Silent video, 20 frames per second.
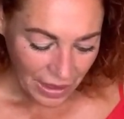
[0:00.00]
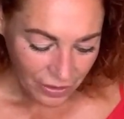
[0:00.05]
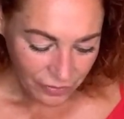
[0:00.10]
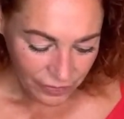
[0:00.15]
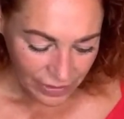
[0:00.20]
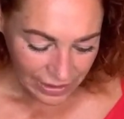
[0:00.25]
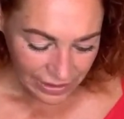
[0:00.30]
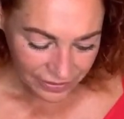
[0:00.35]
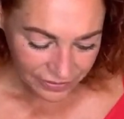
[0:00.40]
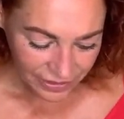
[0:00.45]

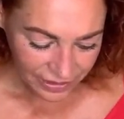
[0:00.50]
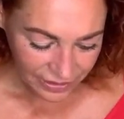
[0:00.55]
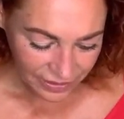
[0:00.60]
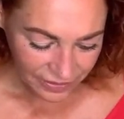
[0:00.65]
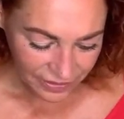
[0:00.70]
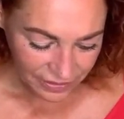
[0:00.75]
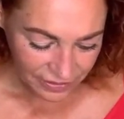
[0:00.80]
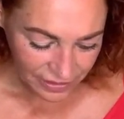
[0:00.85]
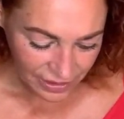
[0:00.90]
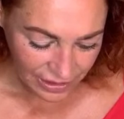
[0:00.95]
Valadina
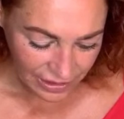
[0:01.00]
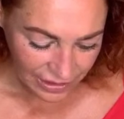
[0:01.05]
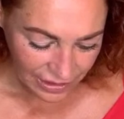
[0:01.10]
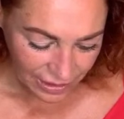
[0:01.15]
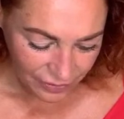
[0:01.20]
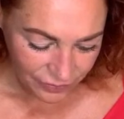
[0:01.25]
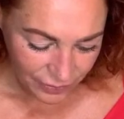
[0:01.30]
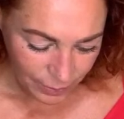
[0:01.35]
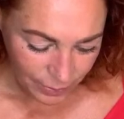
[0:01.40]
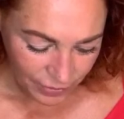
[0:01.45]
says, I
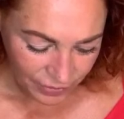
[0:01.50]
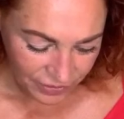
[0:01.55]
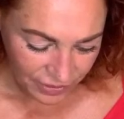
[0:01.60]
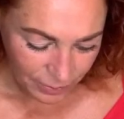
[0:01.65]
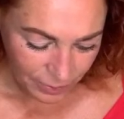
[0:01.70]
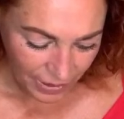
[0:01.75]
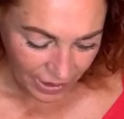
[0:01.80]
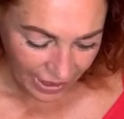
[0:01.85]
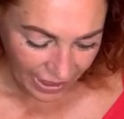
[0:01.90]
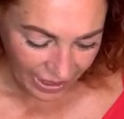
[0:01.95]
love unboxing,
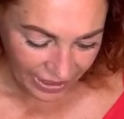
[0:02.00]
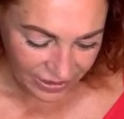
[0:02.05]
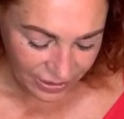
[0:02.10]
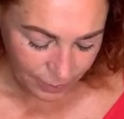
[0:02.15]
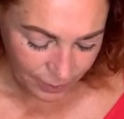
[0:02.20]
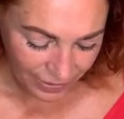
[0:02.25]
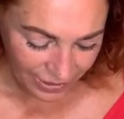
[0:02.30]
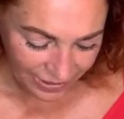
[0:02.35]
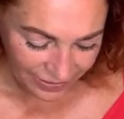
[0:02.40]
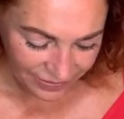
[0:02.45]
but I hate the
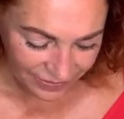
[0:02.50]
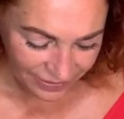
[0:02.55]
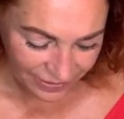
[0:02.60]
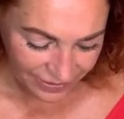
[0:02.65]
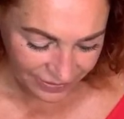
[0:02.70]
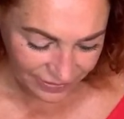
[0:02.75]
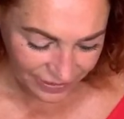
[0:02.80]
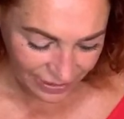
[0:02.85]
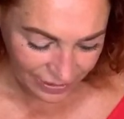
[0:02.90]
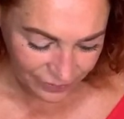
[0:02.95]
plastic
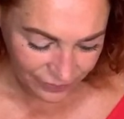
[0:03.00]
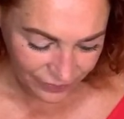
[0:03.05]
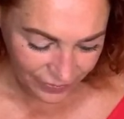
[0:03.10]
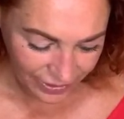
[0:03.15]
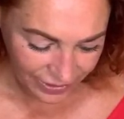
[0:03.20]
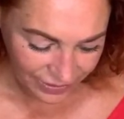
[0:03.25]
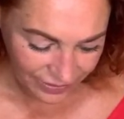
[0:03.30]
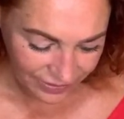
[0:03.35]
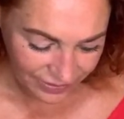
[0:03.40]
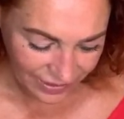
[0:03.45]

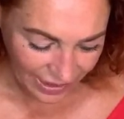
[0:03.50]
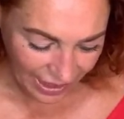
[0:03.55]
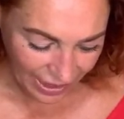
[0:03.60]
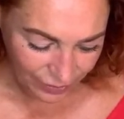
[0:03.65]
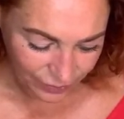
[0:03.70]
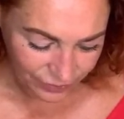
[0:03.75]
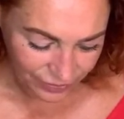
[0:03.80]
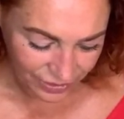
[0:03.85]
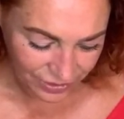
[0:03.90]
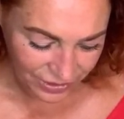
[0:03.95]
cellophane
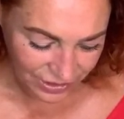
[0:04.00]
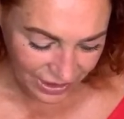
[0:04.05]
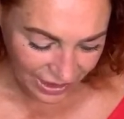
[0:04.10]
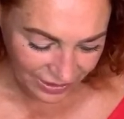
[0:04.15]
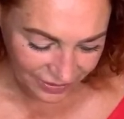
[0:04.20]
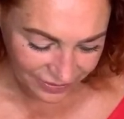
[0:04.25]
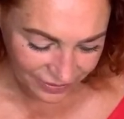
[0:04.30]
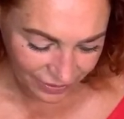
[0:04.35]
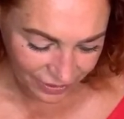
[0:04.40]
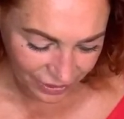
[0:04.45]
sound. And
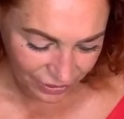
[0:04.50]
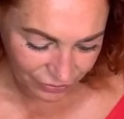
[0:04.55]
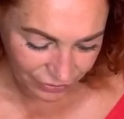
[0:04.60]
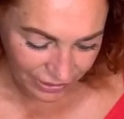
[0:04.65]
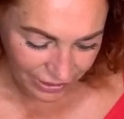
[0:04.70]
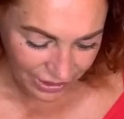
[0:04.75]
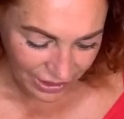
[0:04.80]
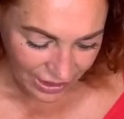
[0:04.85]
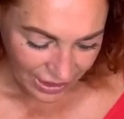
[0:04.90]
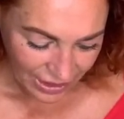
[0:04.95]
yes, I
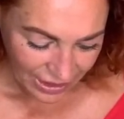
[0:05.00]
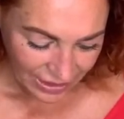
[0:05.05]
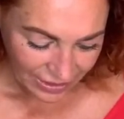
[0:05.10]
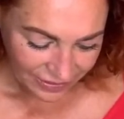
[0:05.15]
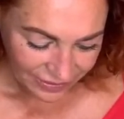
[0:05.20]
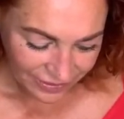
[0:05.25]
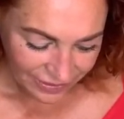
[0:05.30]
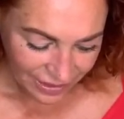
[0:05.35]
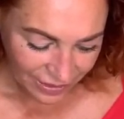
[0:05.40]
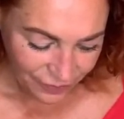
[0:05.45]
agree.
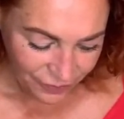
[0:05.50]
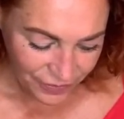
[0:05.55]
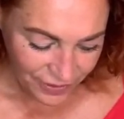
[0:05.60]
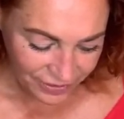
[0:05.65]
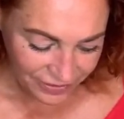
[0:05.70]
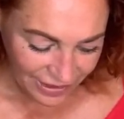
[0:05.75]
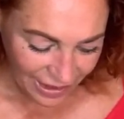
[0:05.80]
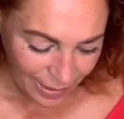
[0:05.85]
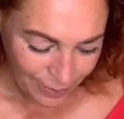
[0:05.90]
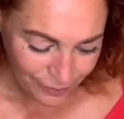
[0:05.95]
Sniff the
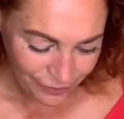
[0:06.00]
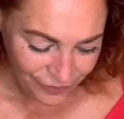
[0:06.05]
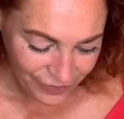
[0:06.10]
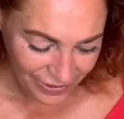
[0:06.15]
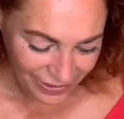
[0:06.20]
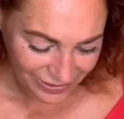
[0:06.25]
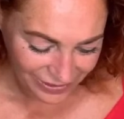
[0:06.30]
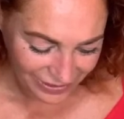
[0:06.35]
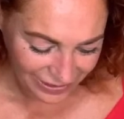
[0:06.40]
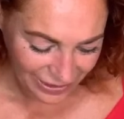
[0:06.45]
damn
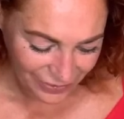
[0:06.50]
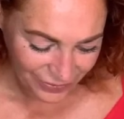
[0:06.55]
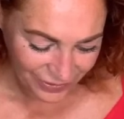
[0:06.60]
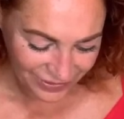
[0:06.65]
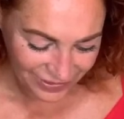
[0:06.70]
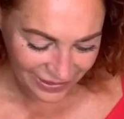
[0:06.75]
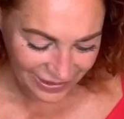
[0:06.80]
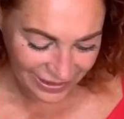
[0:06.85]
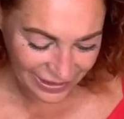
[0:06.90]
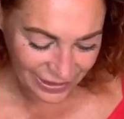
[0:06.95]
thing and give
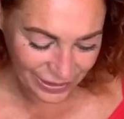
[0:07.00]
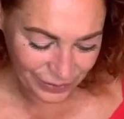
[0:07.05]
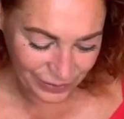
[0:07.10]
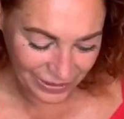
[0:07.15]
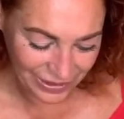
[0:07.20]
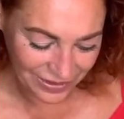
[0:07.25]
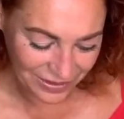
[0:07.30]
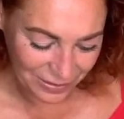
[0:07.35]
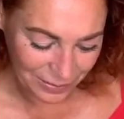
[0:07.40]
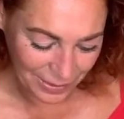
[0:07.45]
us a clue what
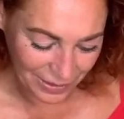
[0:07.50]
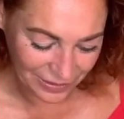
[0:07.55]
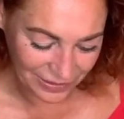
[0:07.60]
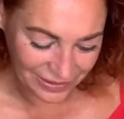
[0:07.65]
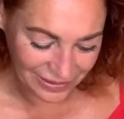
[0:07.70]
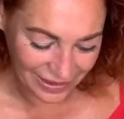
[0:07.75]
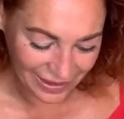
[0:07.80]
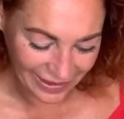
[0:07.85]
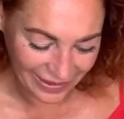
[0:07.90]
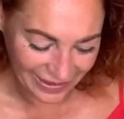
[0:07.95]
it
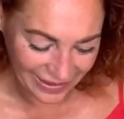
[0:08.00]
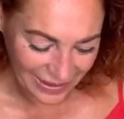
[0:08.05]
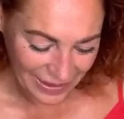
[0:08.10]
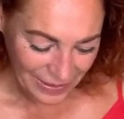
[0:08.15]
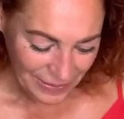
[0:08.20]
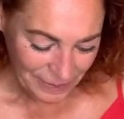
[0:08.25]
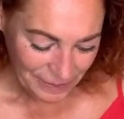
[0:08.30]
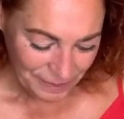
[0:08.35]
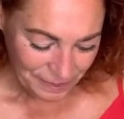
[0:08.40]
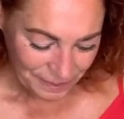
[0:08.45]
smells like.
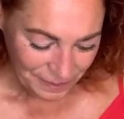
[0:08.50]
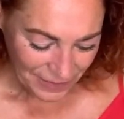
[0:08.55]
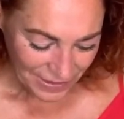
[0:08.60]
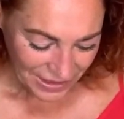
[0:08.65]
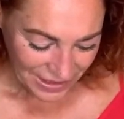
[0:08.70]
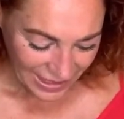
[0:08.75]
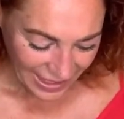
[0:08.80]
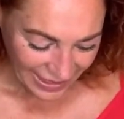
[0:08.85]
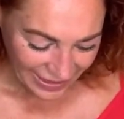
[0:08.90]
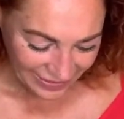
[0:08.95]

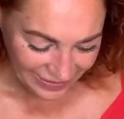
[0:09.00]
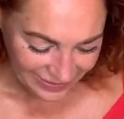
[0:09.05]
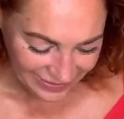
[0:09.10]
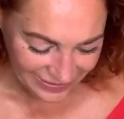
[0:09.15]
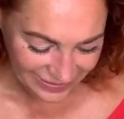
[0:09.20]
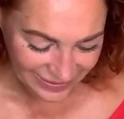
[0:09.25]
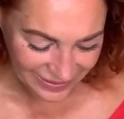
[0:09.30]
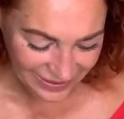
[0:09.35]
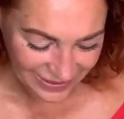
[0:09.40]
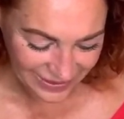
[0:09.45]

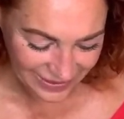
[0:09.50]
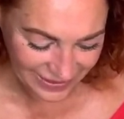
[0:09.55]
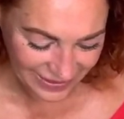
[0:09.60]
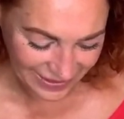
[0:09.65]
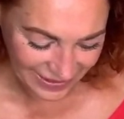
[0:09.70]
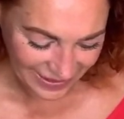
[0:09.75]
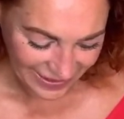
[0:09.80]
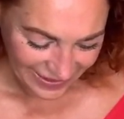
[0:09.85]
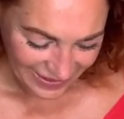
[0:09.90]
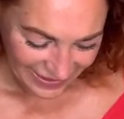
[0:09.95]
Yes.
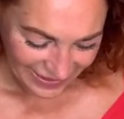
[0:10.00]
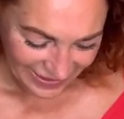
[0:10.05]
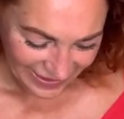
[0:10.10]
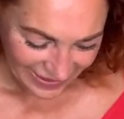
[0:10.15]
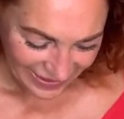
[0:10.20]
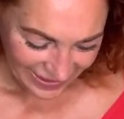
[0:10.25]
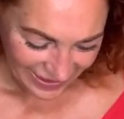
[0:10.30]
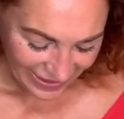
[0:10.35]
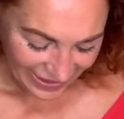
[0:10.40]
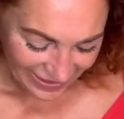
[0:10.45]

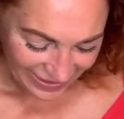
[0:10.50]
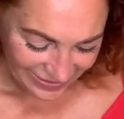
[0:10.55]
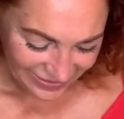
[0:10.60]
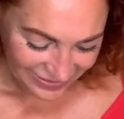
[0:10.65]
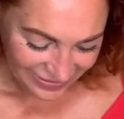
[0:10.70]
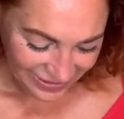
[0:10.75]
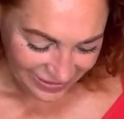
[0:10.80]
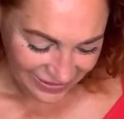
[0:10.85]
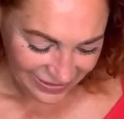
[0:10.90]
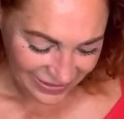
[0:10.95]

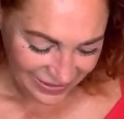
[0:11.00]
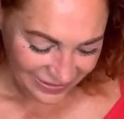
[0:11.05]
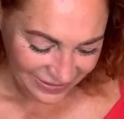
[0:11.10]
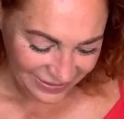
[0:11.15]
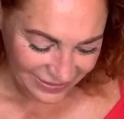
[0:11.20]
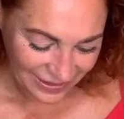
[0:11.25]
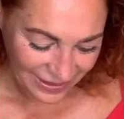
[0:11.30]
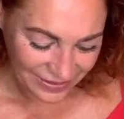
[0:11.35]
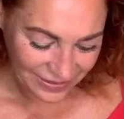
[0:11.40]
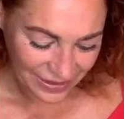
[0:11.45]
And Alice
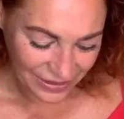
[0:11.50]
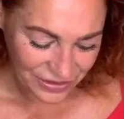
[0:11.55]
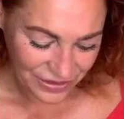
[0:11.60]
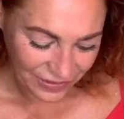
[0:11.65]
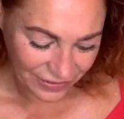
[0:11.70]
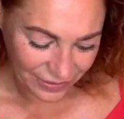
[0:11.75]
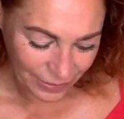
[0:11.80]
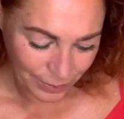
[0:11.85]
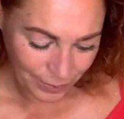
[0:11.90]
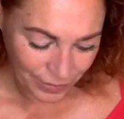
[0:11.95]
says, I
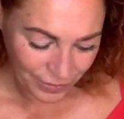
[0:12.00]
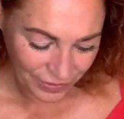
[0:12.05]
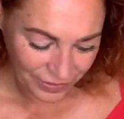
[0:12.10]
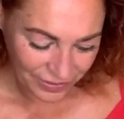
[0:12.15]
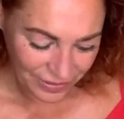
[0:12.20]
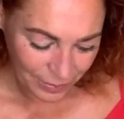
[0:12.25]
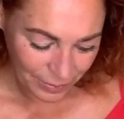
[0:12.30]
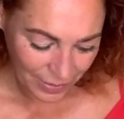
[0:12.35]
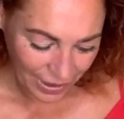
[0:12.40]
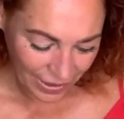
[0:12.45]
just unboxed
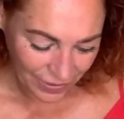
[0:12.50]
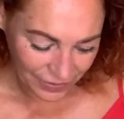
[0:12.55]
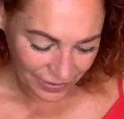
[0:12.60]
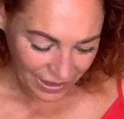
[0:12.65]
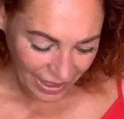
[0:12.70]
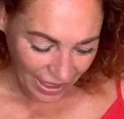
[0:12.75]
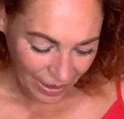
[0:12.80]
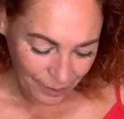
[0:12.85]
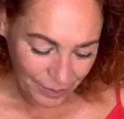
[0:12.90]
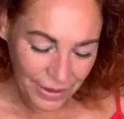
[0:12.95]
some
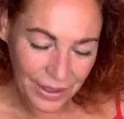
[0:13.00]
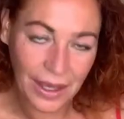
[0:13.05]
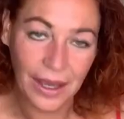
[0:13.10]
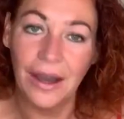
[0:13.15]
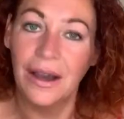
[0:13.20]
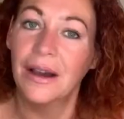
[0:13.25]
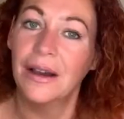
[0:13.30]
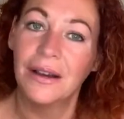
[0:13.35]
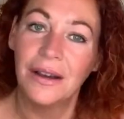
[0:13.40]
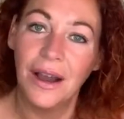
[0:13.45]

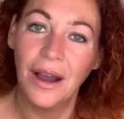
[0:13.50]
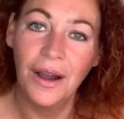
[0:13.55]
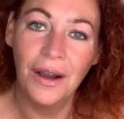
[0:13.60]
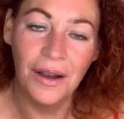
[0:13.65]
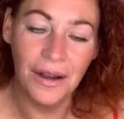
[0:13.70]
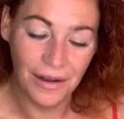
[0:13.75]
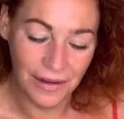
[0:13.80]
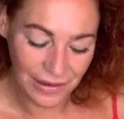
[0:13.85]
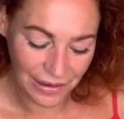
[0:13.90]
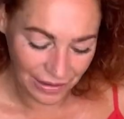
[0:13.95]
Alchemia.
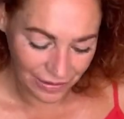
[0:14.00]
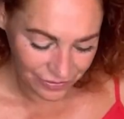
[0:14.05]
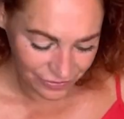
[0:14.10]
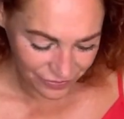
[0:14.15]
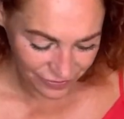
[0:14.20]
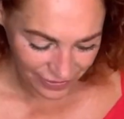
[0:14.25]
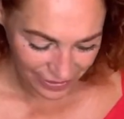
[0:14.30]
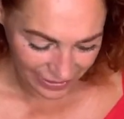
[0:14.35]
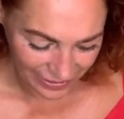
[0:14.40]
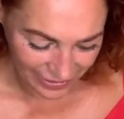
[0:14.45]
Oh,
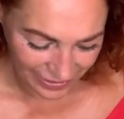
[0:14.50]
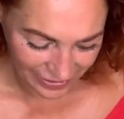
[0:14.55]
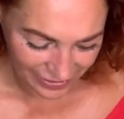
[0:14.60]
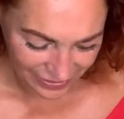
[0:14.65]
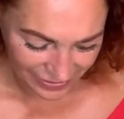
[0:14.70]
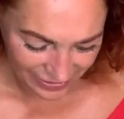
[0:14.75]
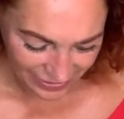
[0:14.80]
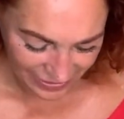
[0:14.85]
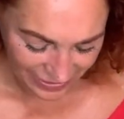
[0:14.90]
lovely.